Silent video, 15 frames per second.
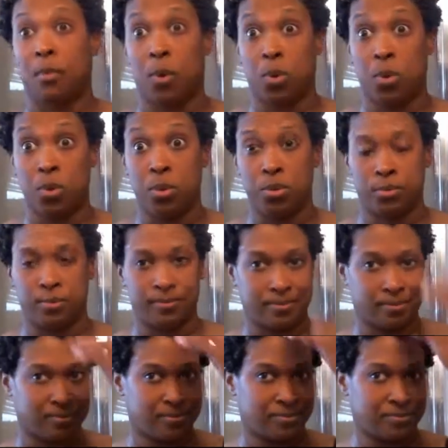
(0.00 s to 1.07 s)
Whew,
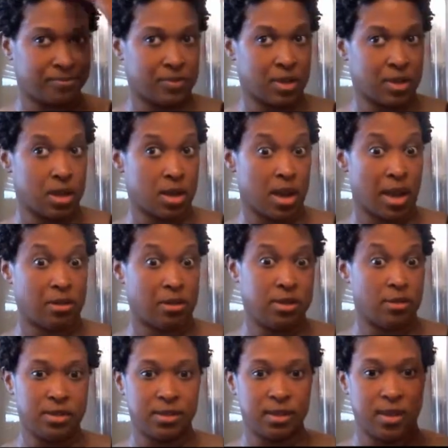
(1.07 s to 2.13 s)
got a little
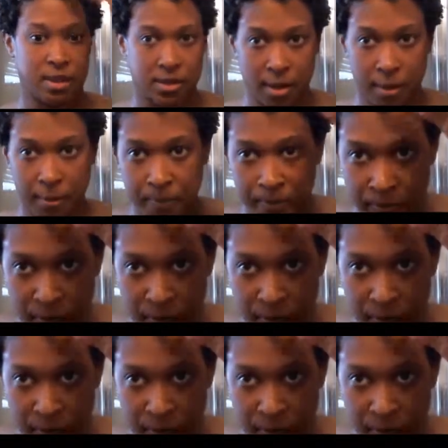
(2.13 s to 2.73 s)
dizzy that time.